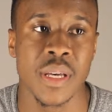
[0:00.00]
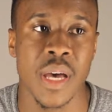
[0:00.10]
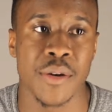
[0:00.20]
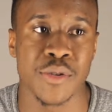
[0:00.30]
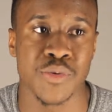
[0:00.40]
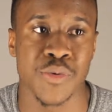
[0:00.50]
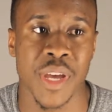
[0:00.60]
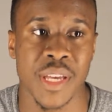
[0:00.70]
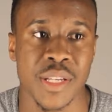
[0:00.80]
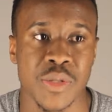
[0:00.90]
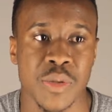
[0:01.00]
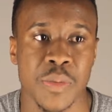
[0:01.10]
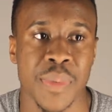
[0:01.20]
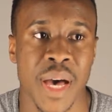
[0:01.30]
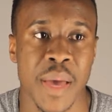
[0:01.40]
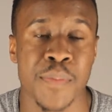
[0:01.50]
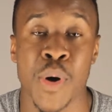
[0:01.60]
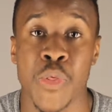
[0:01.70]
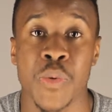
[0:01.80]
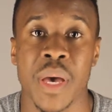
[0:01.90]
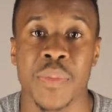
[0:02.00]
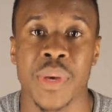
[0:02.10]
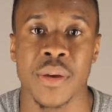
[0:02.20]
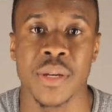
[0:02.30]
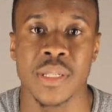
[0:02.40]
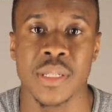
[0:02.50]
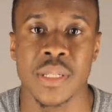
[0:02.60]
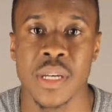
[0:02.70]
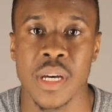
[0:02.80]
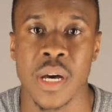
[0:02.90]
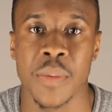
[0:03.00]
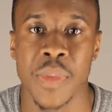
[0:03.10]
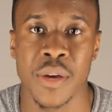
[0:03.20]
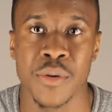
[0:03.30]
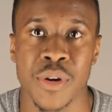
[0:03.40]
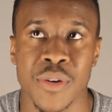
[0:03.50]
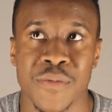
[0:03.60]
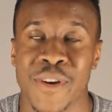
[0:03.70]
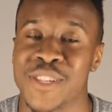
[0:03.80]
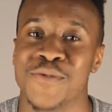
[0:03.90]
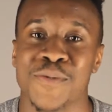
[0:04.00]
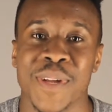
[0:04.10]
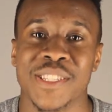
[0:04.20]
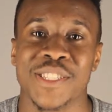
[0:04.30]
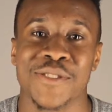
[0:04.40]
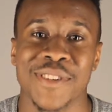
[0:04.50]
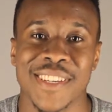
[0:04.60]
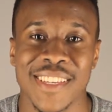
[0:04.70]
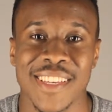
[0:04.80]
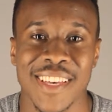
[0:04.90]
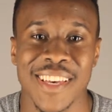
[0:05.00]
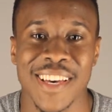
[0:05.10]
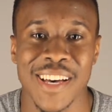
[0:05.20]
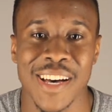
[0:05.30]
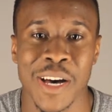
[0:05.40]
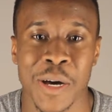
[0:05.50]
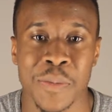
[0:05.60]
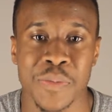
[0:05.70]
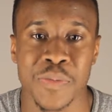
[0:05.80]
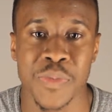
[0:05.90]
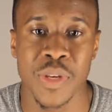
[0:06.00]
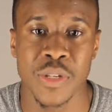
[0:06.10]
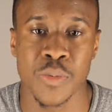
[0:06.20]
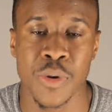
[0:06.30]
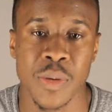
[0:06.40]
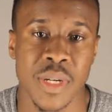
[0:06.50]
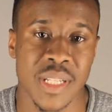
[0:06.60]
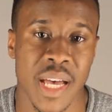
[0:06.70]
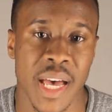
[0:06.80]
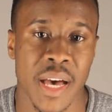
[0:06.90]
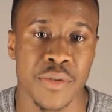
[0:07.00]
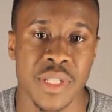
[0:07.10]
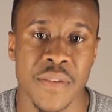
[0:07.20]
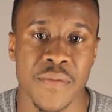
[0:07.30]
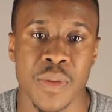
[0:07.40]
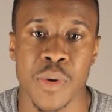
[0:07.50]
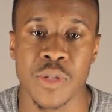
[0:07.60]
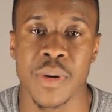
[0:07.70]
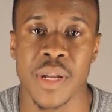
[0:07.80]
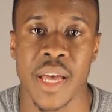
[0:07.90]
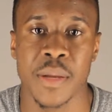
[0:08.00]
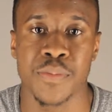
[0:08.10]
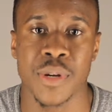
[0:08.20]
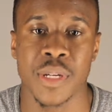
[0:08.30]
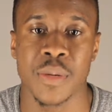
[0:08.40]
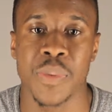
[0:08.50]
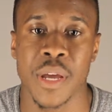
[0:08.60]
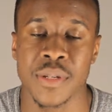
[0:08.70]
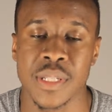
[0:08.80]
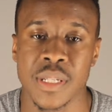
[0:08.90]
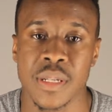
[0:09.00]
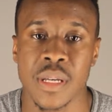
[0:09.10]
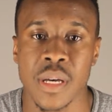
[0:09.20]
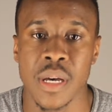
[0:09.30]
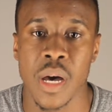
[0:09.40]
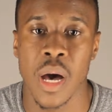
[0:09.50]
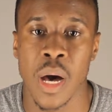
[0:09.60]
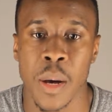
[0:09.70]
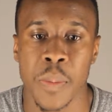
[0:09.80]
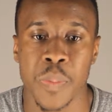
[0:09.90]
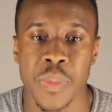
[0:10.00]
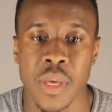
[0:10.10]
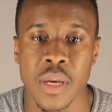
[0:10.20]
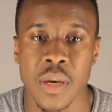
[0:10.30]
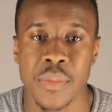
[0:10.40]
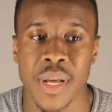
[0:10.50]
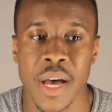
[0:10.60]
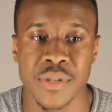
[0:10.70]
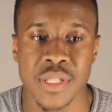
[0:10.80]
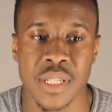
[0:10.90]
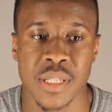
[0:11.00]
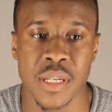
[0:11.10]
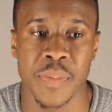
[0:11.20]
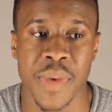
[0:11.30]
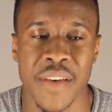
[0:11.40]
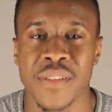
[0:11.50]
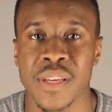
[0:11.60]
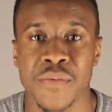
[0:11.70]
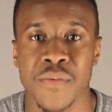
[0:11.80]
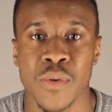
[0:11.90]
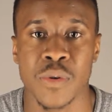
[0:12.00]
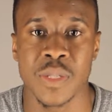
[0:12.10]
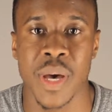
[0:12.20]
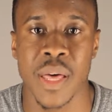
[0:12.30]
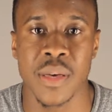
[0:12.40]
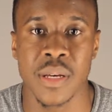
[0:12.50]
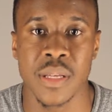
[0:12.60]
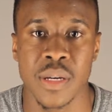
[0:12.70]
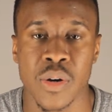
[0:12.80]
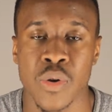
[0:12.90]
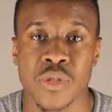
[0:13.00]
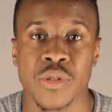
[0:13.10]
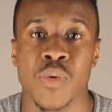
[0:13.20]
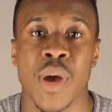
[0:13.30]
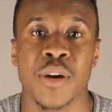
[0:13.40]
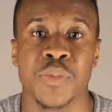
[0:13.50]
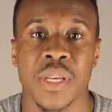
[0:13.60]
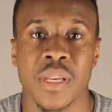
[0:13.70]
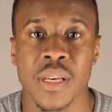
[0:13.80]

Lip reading: I was raised by both of my parents. They were fresh from Nigeria. Um, so pretty much I would say for the most part I had pretty good parenting. But I was just heavily influenced by the culture around me.